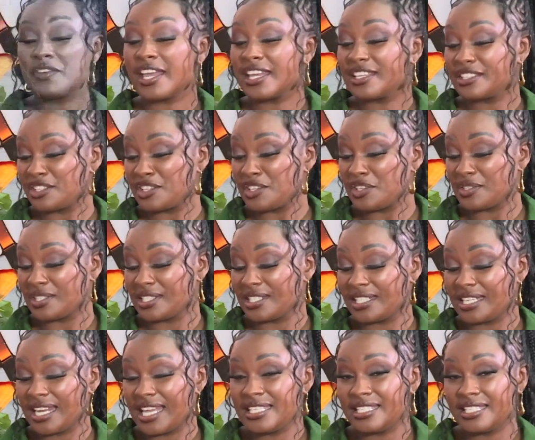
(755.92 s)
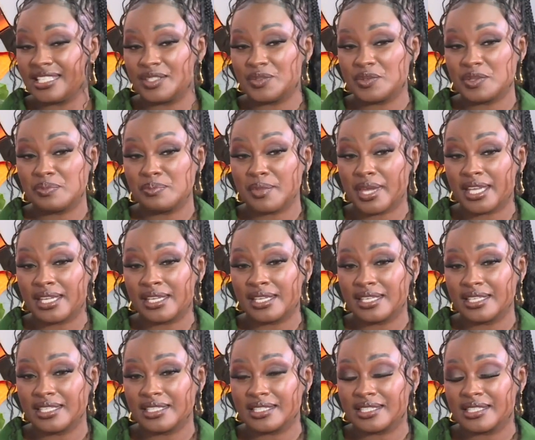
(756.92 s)
excuses. And I sit with my
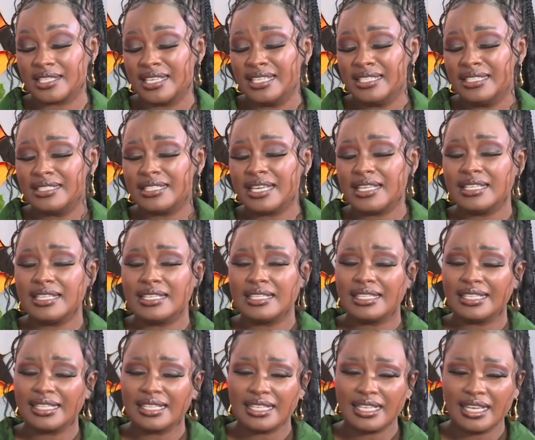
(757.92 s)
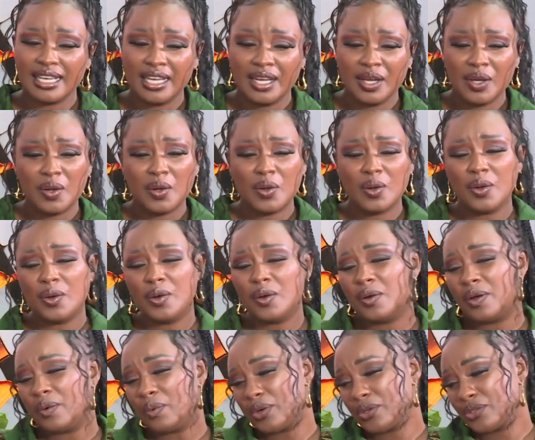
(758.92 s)
kids, suddenly, oh,
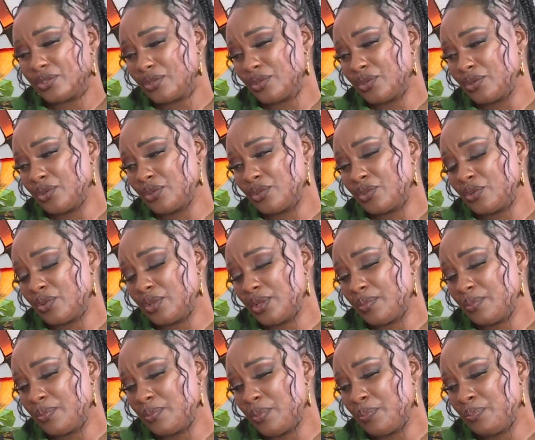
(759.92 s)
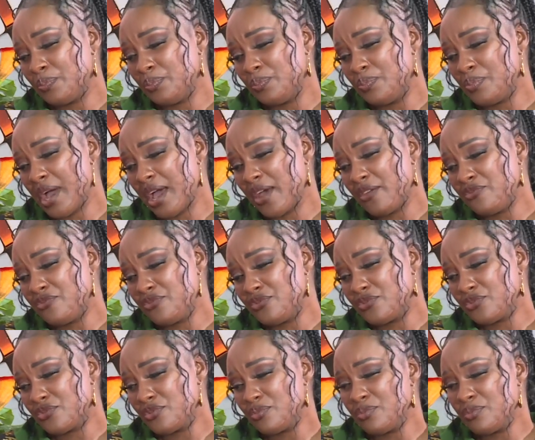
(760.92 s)
I want to go to the bathroom.